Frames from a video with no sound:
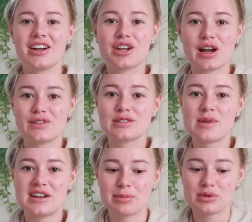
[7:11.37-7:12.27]
covers
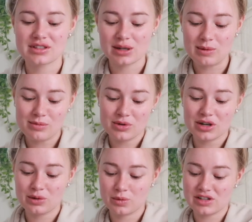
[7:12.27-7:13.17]
my nipples a little bit
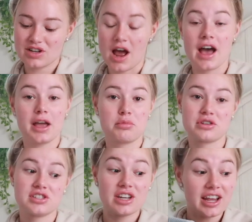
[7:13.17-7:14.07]
more, which I
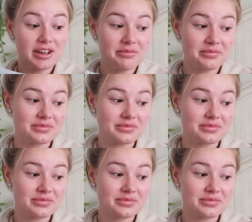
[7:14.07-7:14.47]
appreciate.